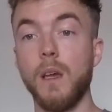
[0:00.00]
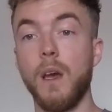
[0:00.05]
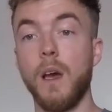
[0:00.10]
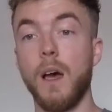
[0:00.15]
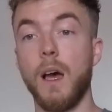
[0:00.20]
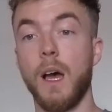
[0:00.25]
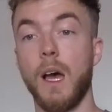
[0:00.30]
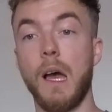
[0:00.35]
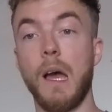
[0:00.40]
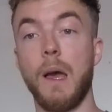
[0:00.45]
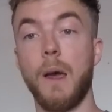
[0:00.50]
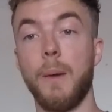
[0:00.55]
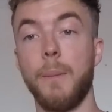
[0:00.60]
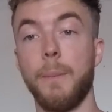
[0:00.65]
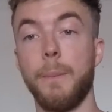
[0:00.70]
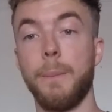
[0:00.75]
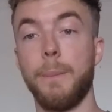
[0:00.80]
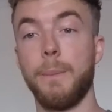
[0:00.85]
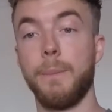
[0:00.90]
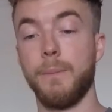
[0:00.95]

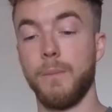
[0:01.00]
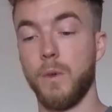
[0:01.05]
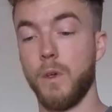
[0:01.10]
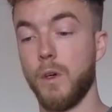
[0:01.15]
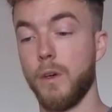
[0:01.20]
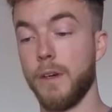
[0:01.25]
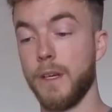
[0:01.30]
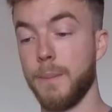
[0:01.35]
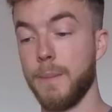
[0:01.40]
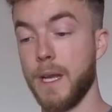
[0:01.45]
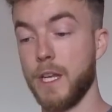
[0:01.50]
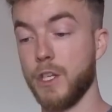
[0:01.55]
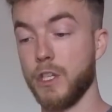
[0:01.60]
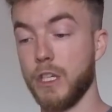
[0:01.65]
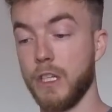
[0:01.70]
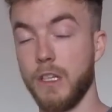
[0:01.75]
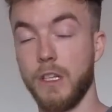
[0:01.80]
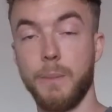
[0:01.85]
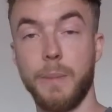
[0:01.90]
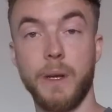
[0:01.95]
Already
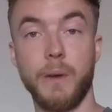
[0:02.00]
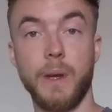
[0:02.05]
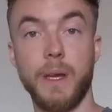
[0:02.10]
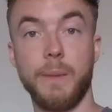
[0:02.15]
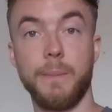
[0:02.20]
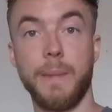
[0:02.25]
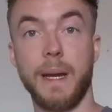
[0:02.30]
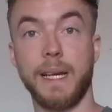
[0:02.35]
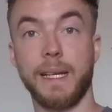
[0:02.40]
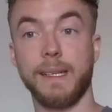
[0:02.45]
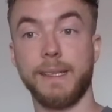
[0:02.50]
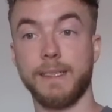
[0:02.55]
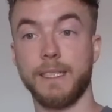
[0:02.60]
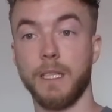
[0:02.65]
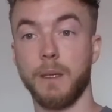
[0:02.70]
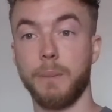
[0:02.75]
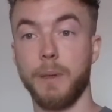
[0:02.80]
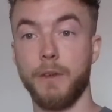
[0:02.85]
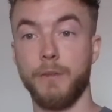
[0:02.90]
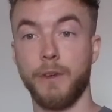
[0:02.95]
mentioned the built-in
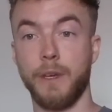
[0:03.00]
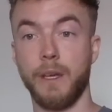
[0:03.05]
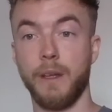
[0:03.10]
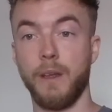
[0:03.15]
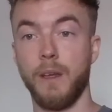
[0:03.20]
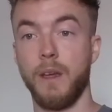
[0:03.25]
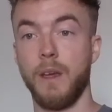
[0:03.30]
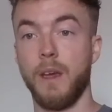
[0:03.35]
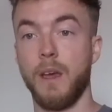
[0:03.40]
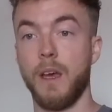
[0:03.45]
magnetic pivot,